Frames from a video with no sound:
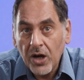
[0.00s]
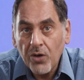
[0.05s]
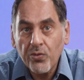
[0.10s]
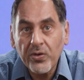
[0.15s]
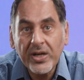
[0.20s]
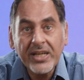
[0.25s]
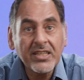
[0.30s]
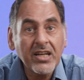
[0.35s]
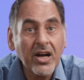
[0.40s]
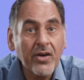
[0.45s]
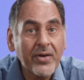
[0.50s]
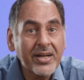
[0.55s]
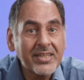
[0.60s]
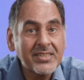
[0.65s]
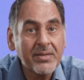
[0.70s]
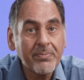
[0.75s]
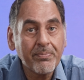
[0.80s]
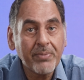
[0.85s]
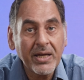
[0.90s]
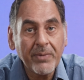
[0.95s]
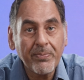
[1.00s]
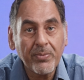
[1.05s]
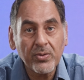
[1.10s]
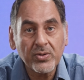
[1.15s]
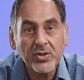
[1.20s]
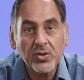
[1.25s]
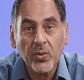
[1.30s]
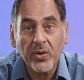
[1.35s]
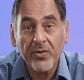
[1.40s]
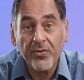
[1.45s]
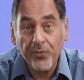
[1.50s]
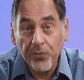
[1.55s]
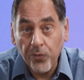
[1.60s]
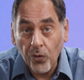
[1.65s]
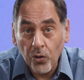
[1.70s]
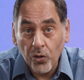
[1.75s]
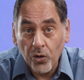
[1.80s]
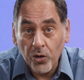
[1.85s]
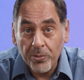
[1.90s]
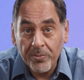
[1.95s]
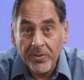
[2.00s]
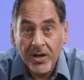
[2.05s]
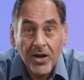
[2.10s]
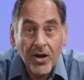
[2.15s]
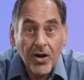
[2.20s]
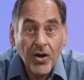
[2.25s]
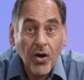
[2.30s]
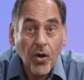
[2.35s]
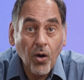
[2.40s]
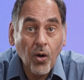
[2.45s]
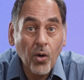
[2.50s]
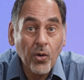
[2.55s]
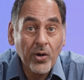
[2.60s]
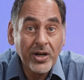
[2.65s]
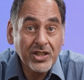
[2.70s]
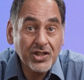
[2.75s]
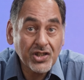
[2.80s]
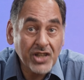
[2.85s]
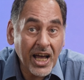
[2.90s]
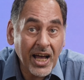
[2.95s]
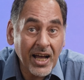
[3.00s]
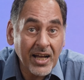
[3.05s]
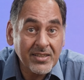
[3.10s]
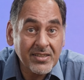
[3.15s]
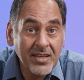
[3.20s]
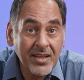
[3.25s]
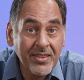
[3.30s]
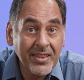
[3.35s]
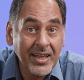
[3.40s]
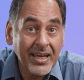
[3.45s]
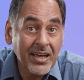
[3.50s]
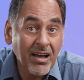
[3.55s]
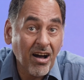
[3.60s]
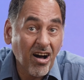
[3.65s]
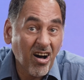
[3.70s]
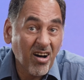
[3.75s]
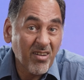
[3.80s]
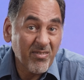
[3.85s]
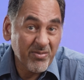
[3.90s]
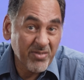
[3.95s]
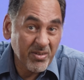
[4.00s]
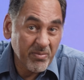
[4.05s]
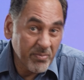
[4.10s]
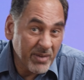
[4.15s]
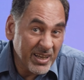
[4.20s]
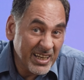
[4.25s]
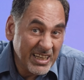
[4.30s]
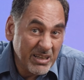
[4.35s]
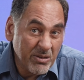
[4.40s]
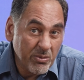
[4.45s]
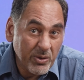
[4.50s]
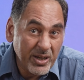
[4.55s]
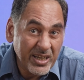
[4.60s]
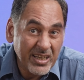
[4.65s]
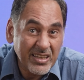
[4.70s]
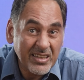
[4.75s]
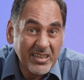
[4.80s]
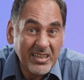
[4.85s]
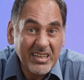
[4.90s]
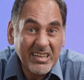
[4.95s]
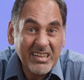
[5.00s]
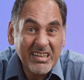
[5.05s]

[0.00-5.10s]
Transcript: redirecting people to a forum or a chat they aren't familiar with